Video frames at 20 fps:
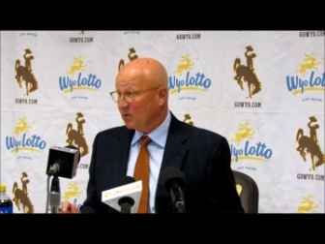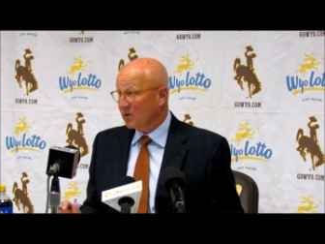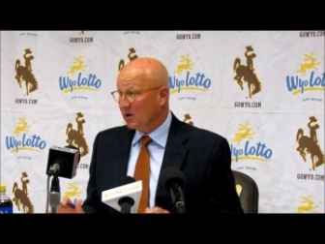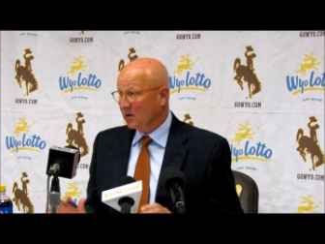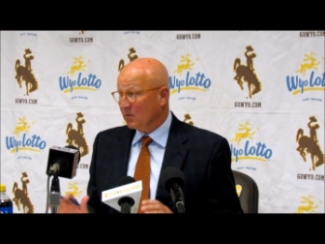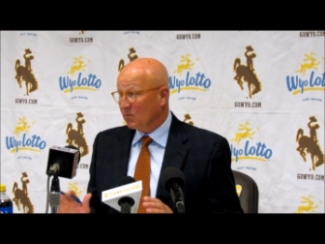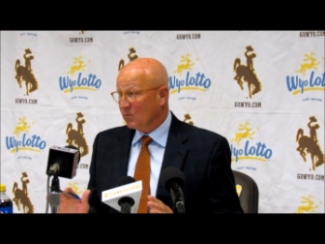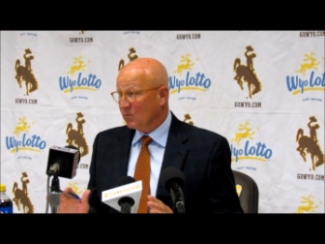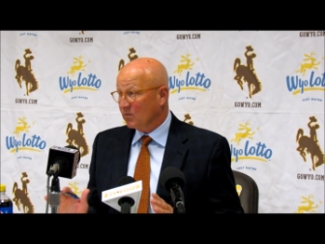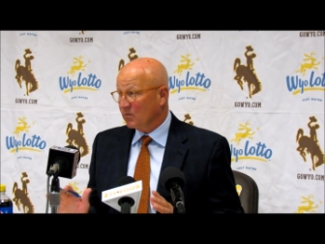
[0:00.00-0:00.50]

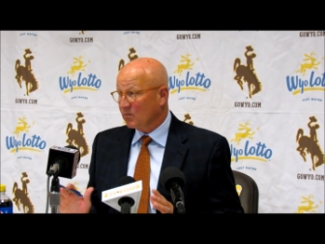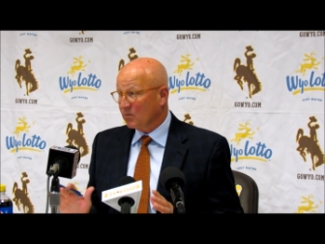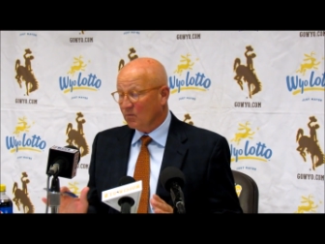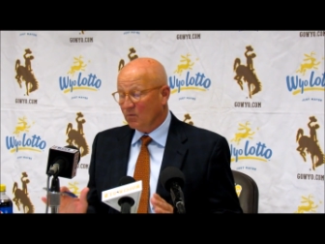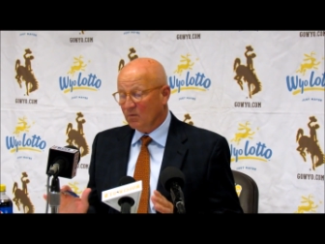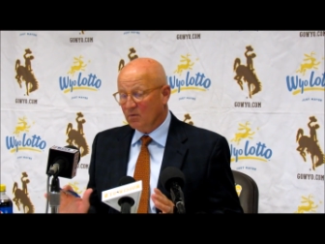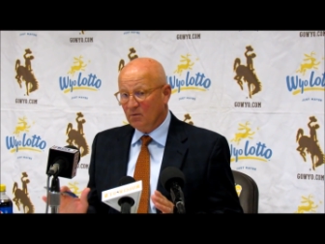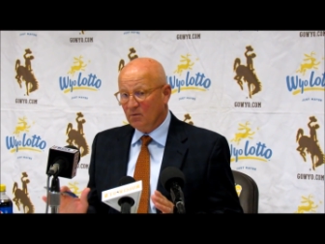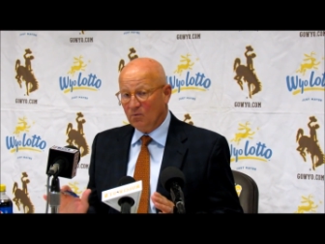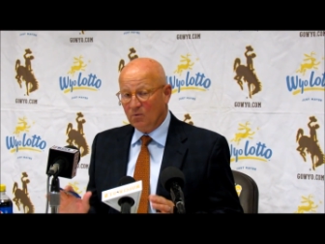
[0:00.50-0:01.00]
and
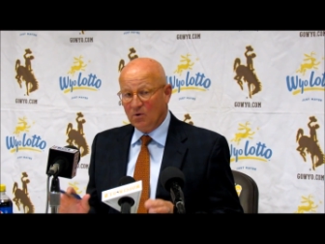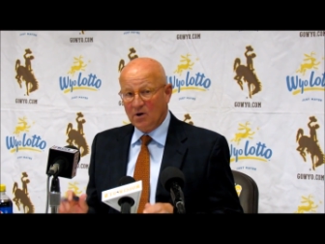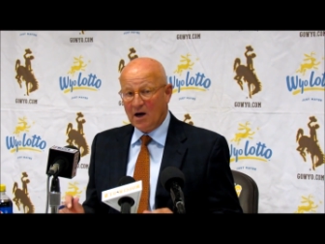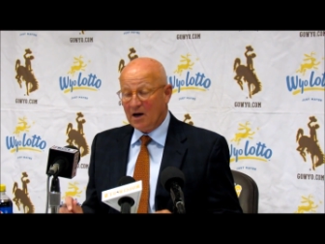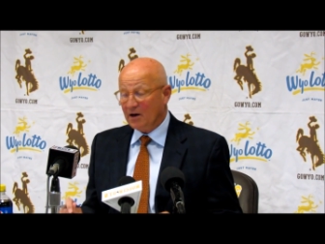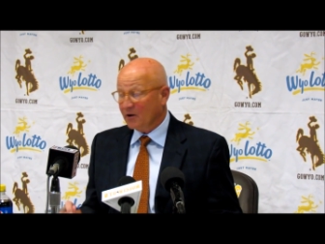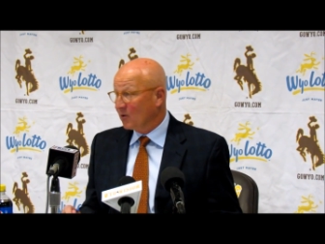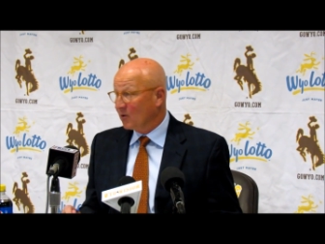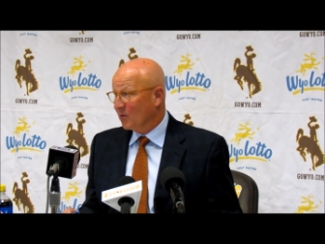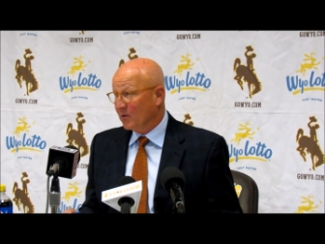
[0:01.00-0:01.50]
we're
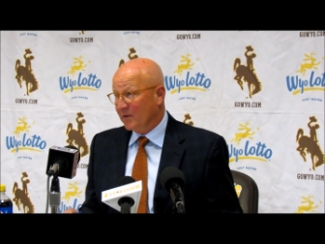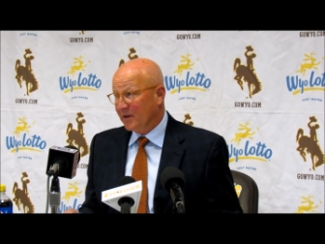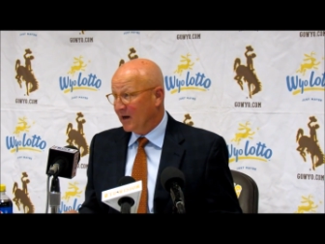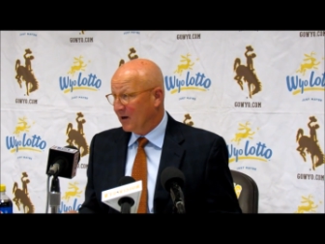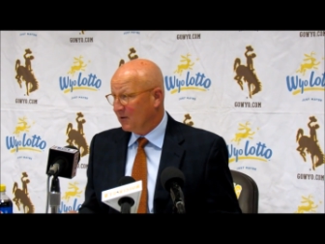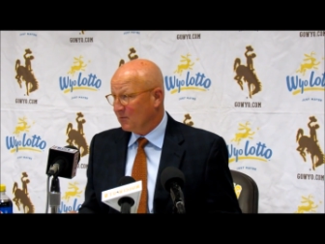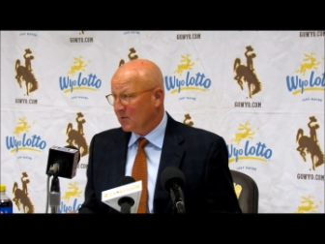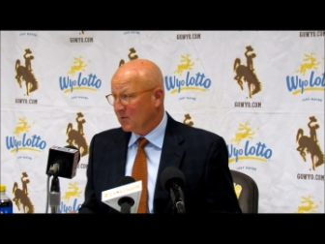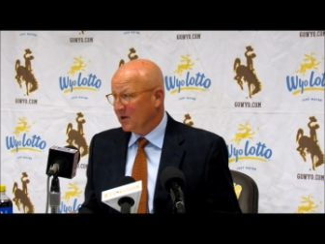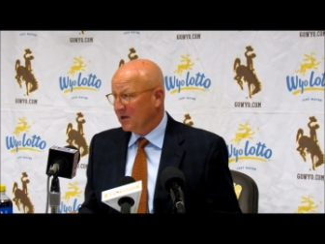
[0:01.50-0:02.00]
not going that
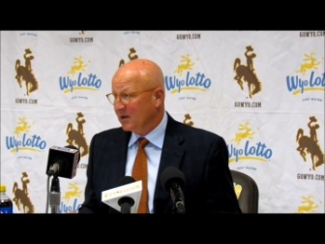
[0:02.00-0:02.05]
way.